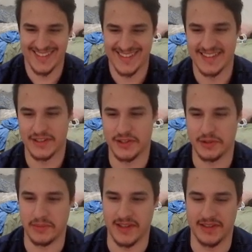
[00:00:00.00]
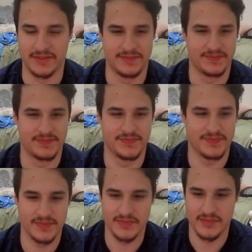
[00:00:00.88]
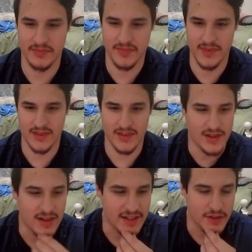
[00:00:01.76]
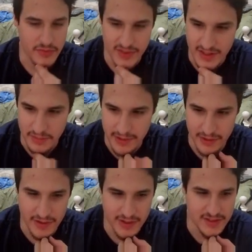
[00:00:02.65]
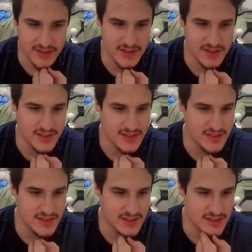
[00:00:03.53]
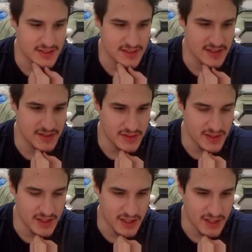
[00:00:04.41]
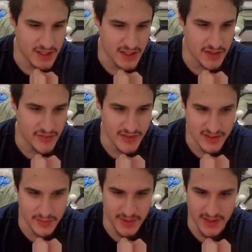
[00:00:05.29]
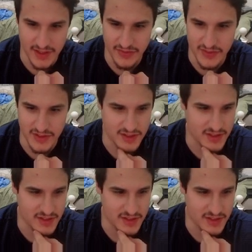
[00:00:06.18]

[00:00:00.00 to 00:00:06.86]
Oh man. Alright, hopefully hidden powered. I don't know if that's gonna be enough to...